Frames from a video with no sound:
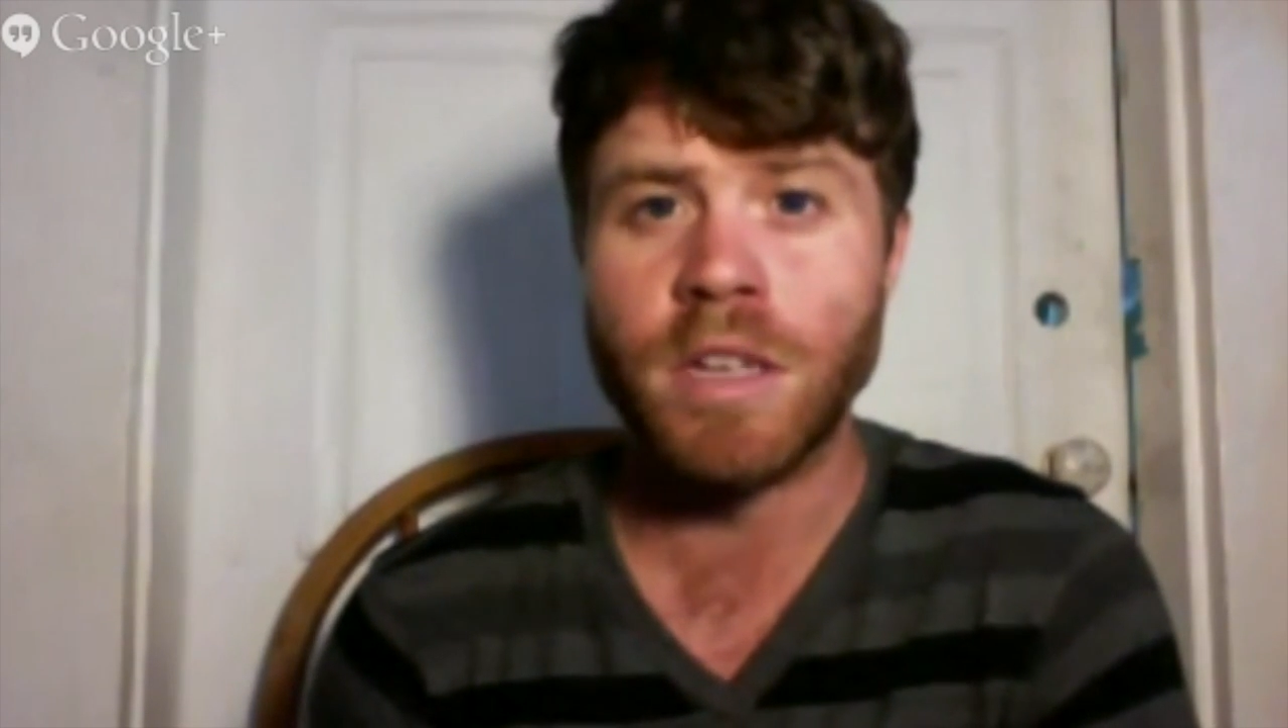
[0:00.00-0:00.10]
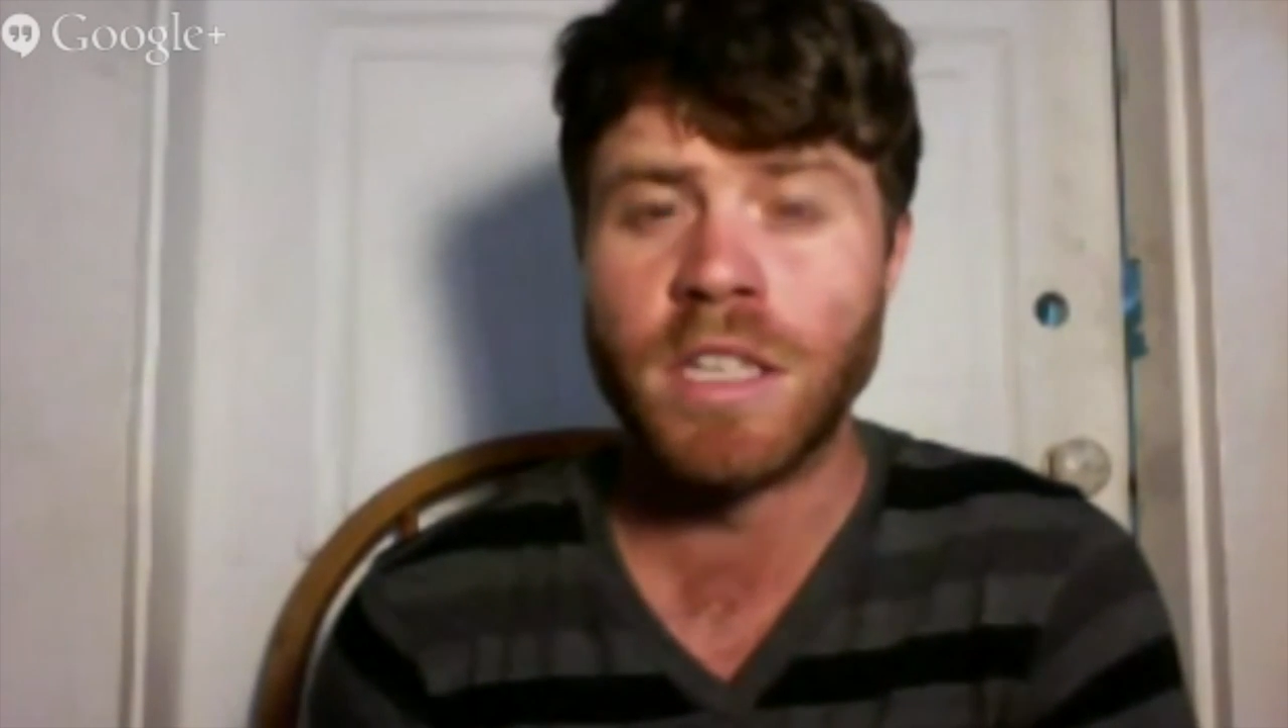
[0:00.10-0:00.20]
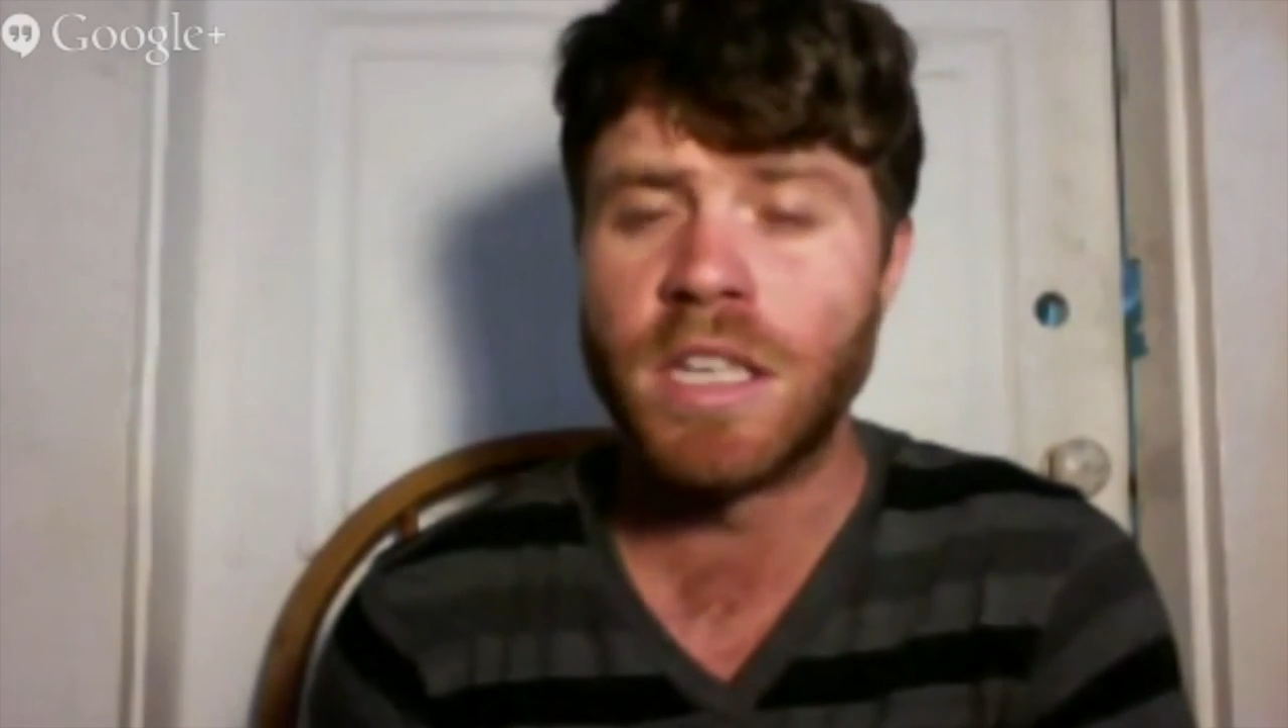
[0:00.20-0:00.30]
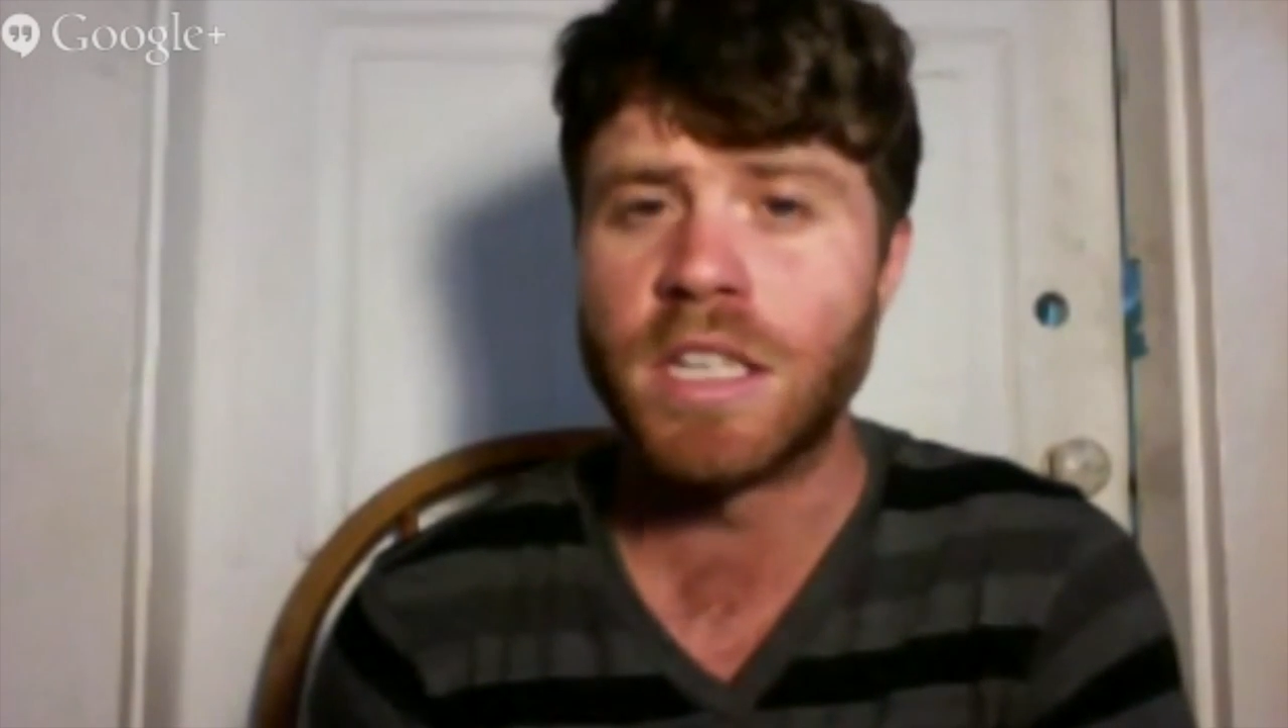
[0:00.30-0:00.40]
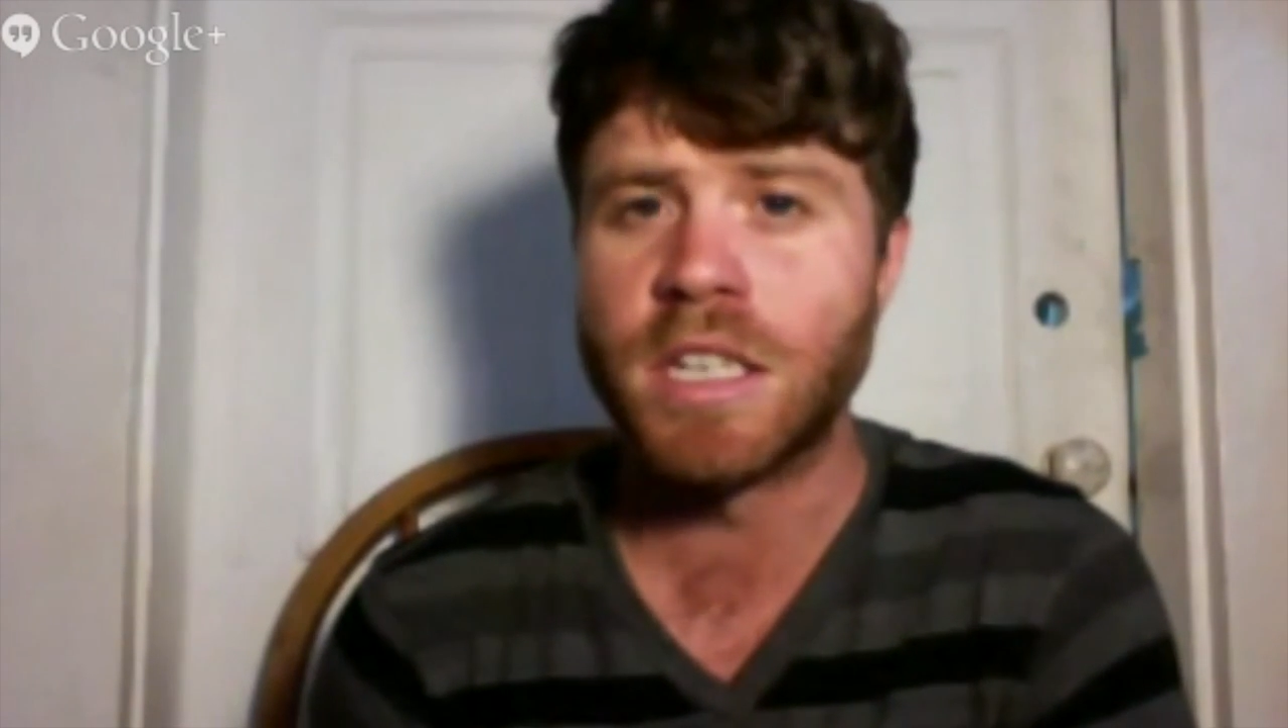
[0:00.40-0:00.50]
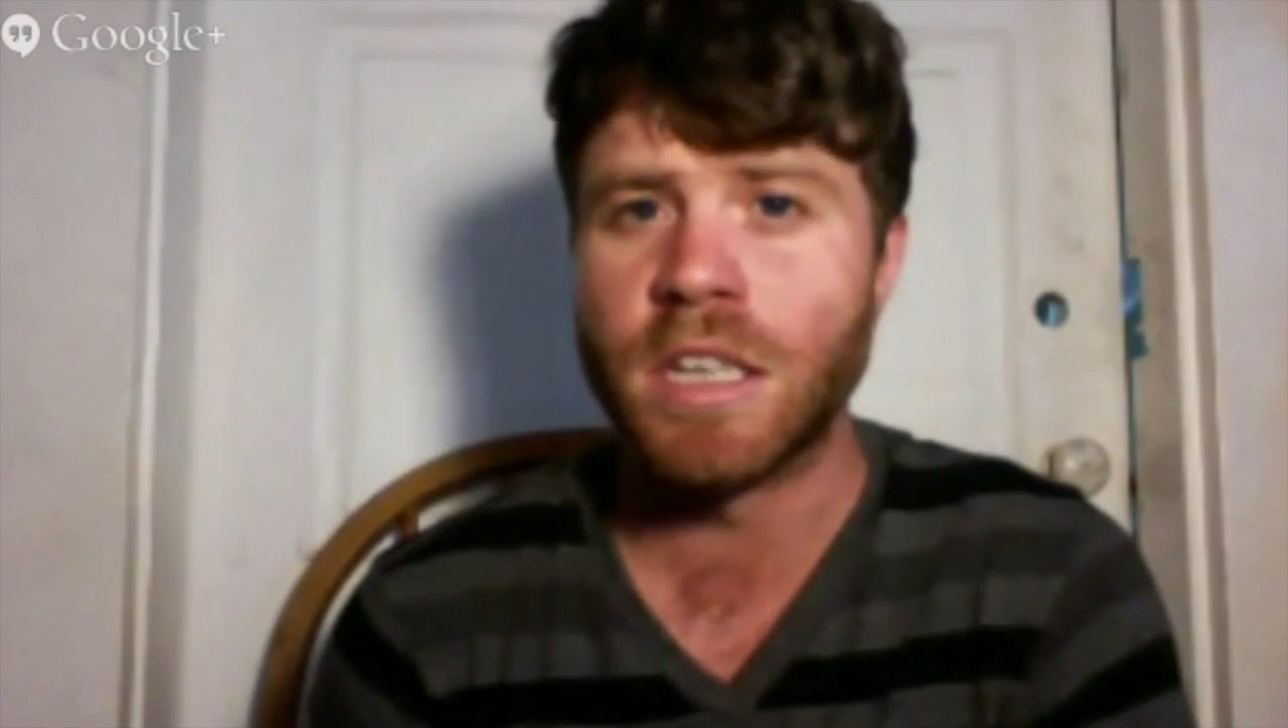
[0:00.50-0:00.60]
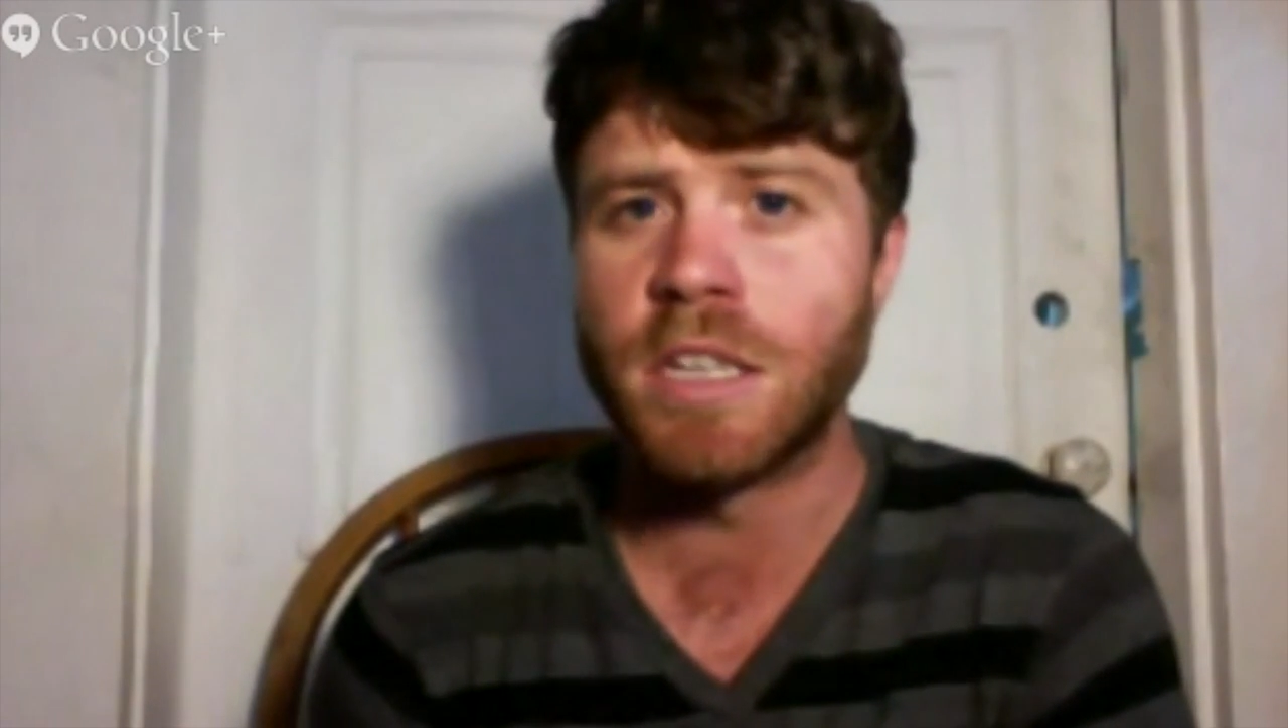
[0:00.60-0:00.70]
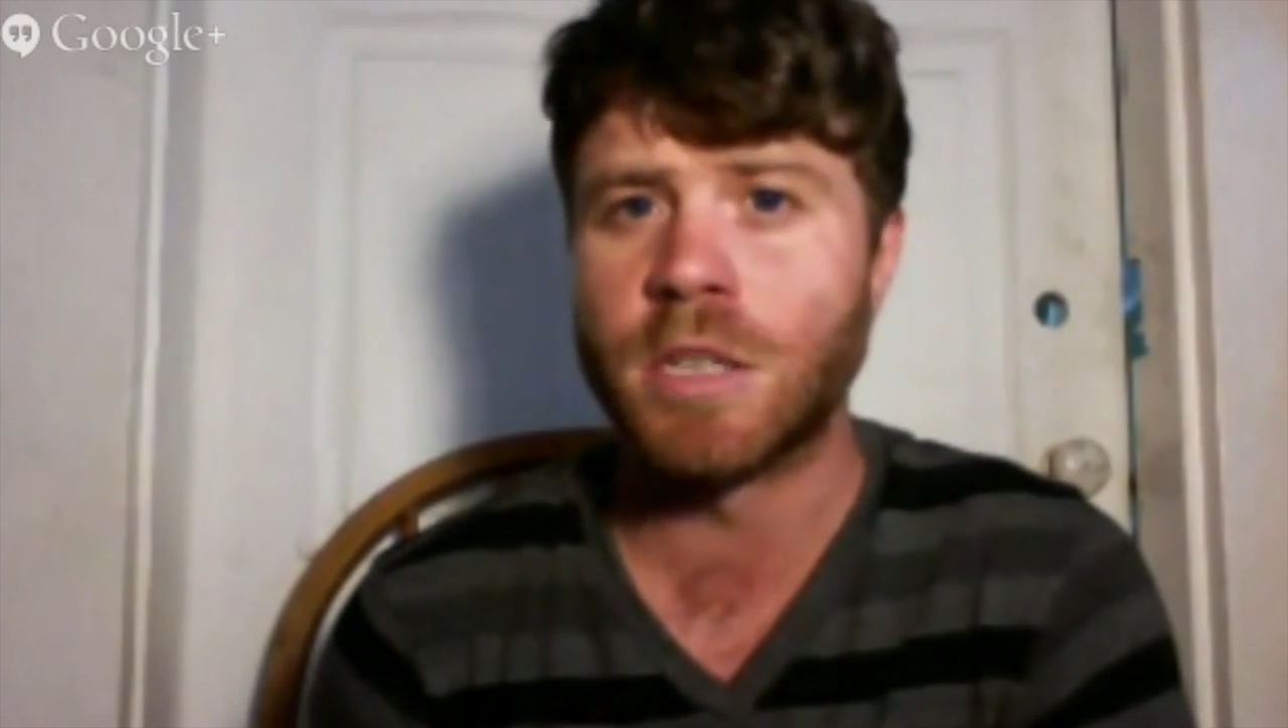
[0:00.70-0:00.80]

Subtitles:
consistently